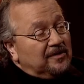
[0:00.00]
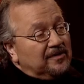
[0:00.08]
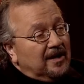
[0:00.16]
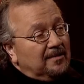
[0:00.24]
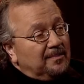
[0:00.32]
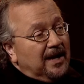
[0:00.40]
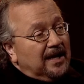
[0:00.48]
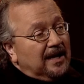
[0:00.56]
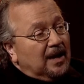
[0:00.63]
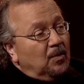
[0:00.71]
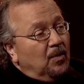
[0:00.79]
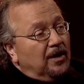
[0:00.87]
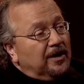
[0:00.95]
is up, and I
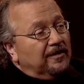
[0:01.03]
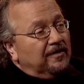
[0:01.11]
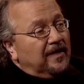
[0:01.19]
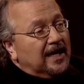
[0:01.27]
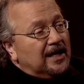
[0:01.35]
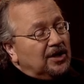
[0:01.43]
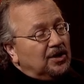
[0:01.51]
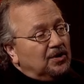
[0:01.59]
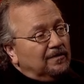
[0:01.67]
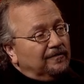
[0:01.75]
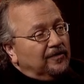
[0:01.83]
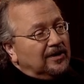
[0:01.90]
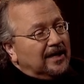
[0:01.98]
want to thank you
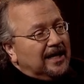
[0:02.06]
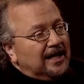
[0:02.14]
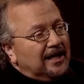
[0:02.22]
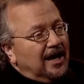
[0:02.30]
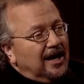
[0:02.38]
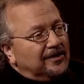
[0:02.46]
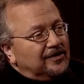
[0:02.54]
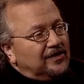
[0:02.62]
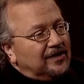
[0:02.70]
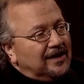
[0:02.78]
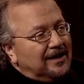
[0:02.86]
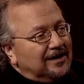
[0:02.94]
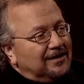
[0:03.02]
for letting us
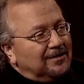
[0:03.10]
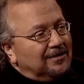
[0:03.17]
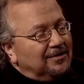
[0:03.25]
see it